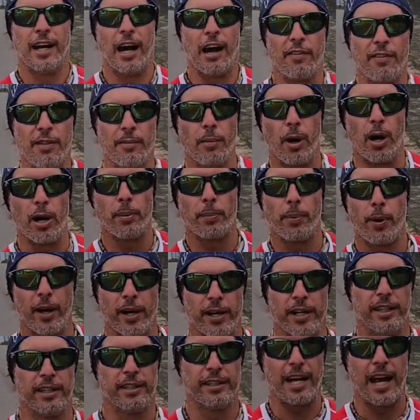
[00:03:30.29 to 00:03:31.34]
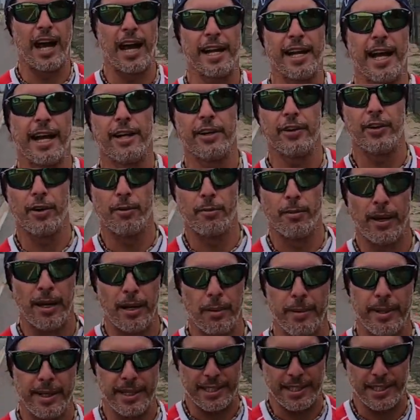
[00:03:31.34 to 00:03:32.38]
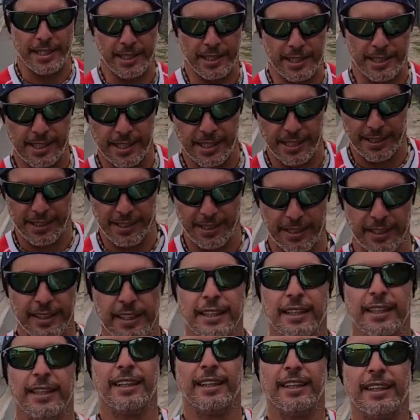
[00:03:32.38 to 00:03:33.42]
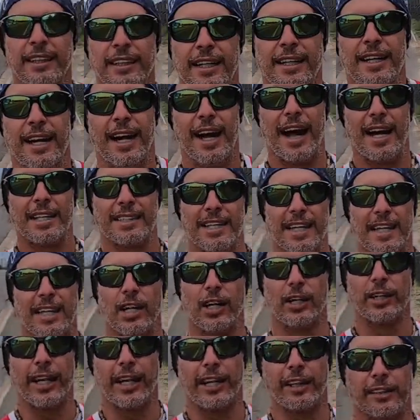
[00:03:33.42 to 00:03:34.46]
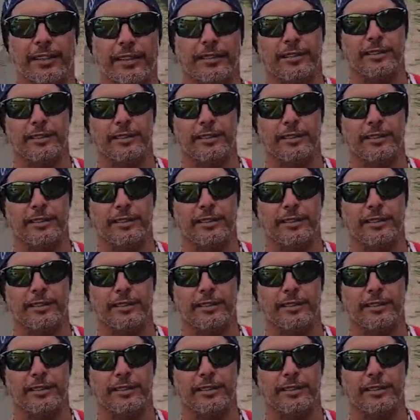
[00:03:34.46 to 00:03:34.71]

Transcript: monopod, 900 millimeters. How's that looking?